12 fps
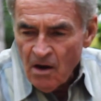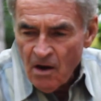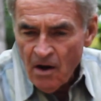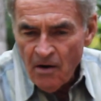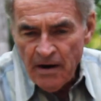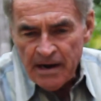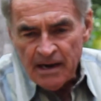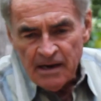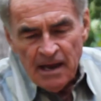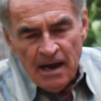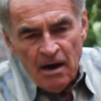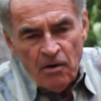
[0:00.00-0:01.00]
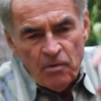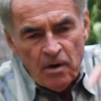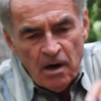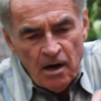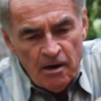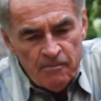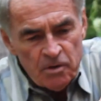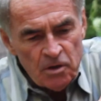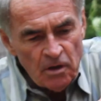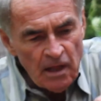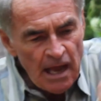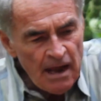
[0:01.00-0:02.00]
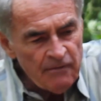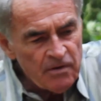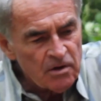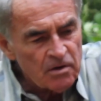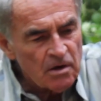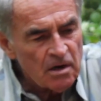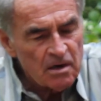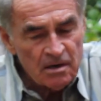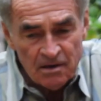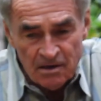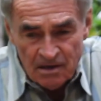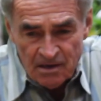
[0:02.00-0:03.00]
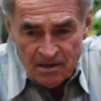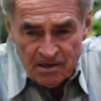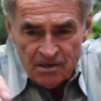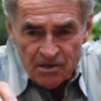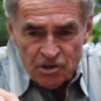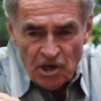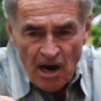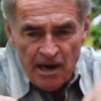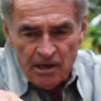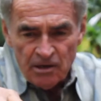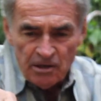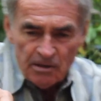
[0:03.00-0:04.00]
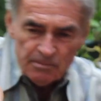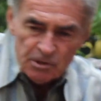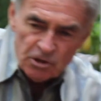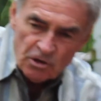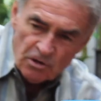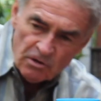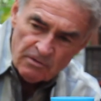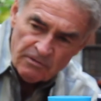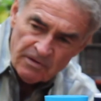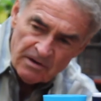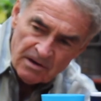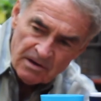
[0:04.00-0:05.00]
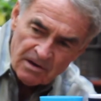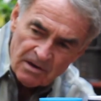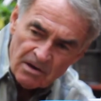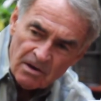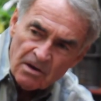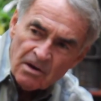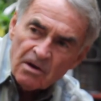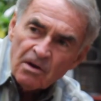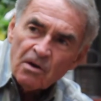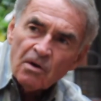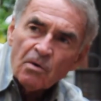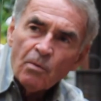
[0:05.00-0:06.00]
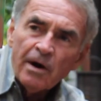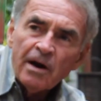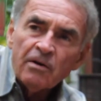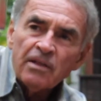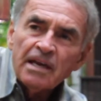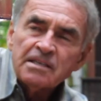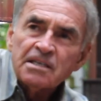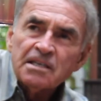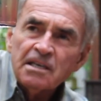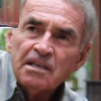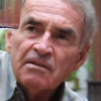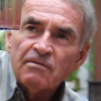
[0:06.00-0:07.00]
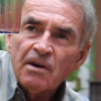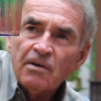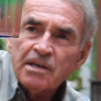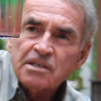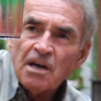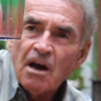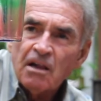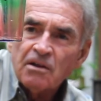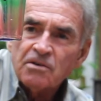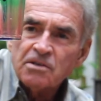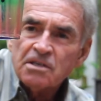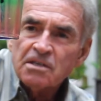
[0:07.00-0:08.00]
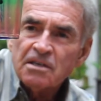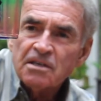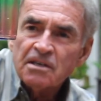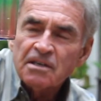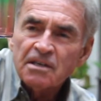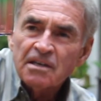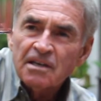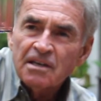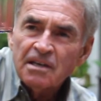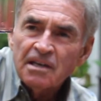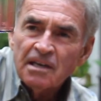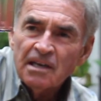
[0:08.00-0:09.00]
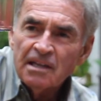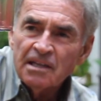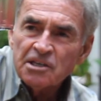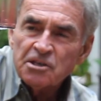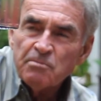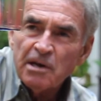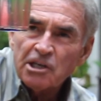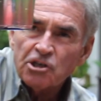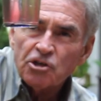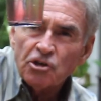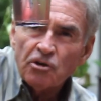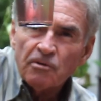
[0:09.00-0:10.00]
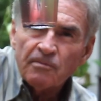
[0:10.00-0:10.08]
All right, and now you'll have your child observe where they see the various colors in this mixture.